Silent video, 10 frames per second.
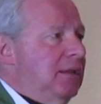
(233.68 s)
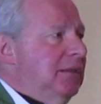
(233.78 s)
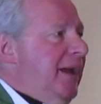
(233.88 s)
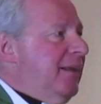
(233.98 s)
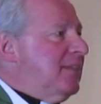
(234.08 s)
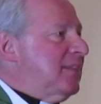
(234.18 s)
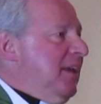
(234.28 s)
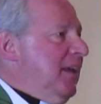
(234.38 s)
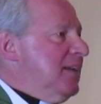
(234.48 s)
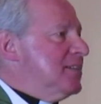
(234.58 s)
Let
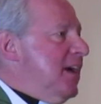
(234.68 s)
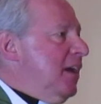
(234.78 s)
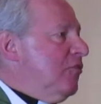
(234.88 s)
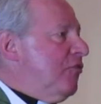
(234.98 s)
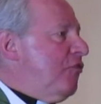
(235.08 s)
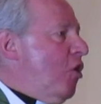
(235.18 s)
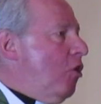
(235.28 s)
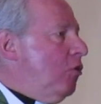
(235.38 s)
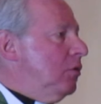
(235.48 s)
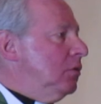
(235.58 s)
things
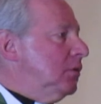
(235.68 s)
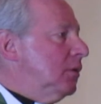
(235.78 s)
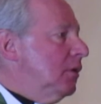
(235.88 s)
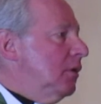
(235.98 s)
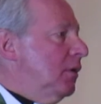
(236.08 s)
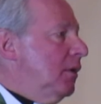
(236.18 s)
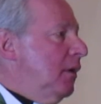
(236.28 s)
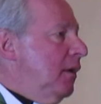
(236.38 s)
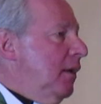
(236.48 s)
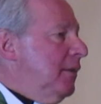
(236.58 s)
unfold.
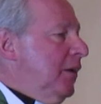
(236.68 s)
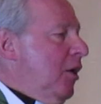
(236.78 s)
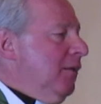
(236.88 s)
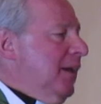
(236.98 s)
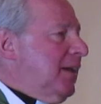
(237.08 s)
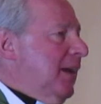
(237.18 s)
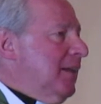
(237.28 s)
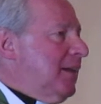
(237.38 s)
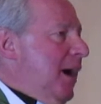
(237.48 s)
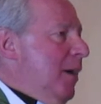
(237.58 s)
It only
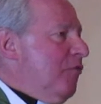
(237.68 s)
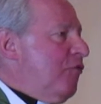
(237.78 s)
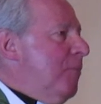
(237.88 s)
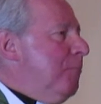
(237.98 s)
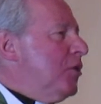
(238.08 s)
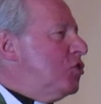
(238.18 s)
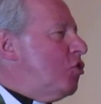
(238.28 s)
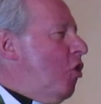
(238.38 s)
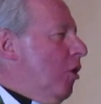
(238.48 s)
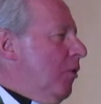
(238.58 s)
can come from
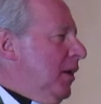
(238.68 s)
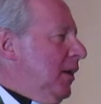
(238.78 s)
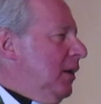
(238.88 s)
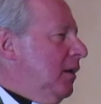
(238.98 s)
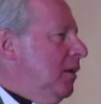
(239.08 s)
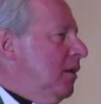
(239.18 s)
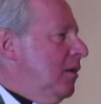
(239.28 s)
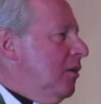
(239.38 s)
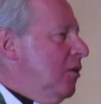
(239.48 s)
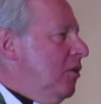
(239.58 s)
maturity.
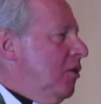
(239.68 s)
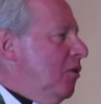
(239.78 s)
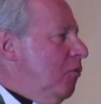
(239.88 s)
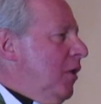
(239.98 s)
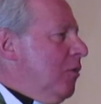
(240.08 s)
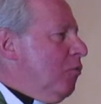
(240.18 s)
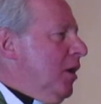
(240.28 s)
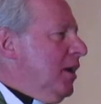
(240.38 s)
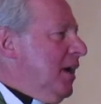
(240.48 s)
When we're